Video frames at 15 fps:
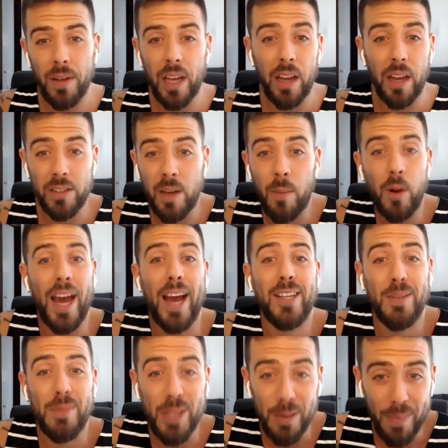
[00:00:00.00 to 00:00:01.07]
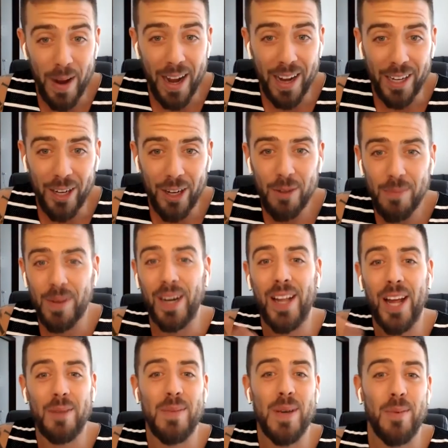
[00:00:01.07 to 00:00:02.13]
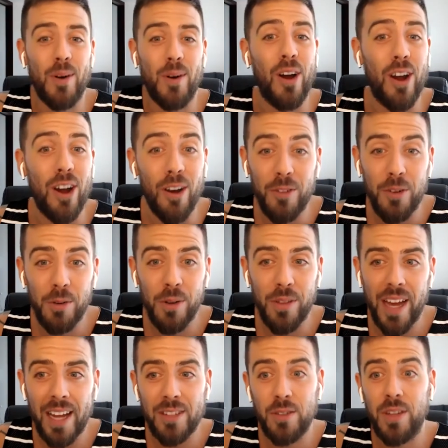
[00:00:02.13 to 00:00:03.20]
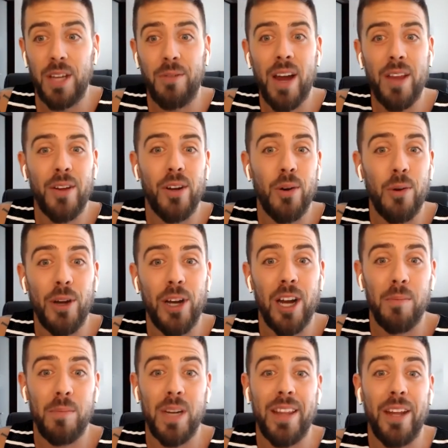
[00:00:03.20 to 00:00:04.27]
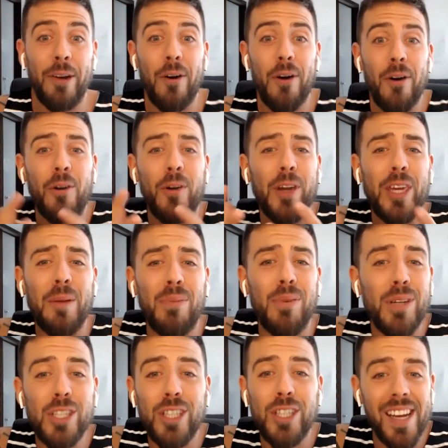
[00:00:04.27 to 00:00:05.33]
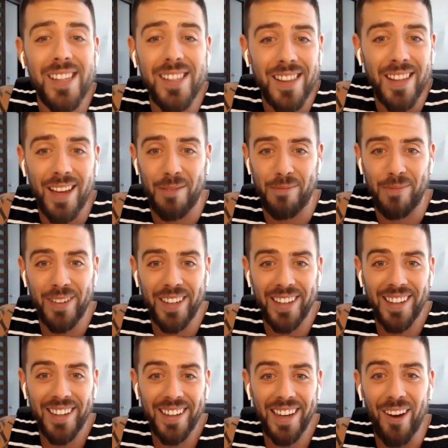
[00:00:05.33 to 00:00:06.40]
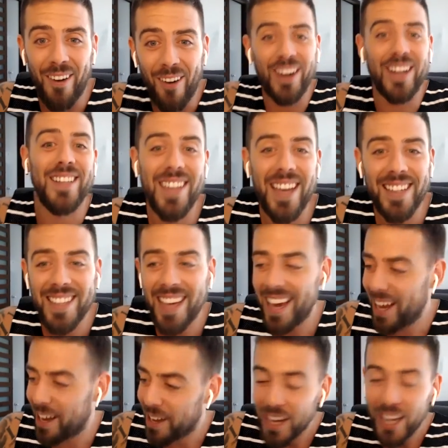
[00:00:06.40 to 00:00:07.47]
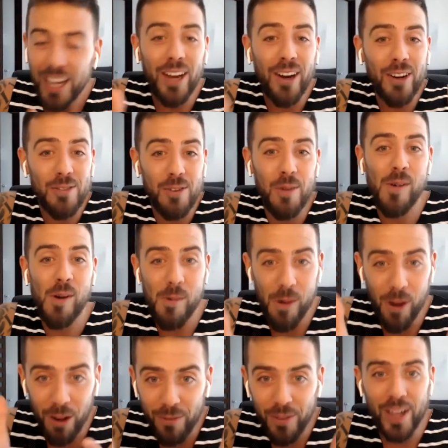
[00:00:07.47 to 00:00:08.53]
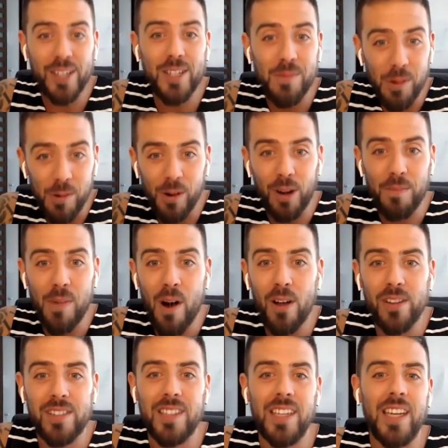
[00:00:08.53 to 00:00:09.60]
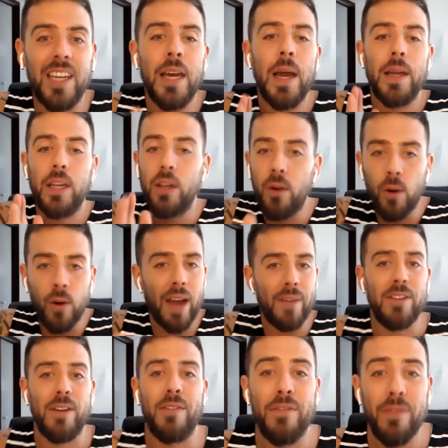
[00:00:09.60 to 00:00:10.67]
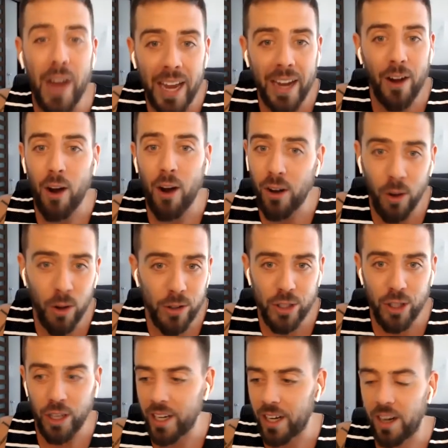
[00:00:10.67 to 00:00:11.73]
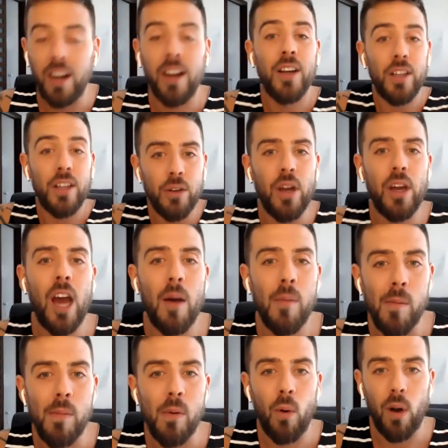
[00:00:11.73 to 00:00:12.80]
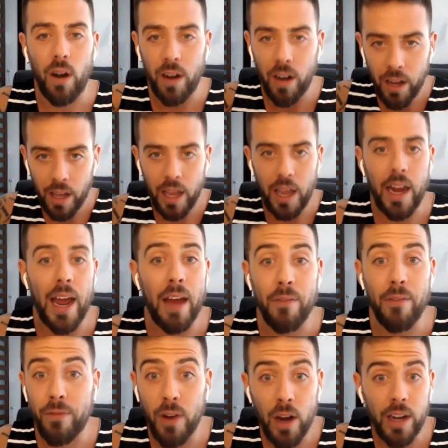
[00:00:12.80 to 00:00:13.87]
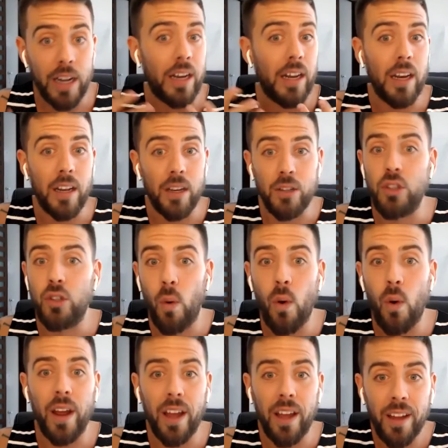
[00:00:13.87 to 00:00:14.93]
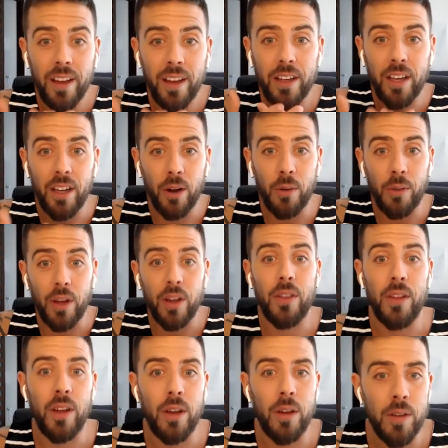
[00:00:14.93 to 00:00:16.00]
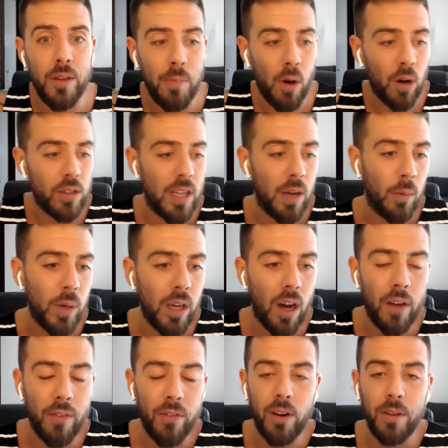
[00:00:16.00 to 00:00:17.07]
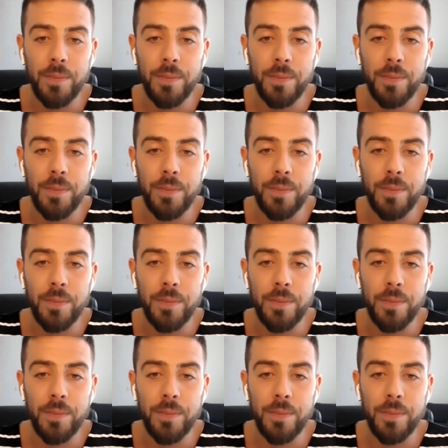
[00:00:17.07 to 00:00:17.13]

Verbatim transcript: someone has to be the pioneer but a lot of people are uncomfortable with that so they'd rather go to a company that already appreciates them and already says hey here's remote work flexible work policy you don't have to fight our culture here you can come aboard and have fun and, and enjoy you know the, the the perks that we offer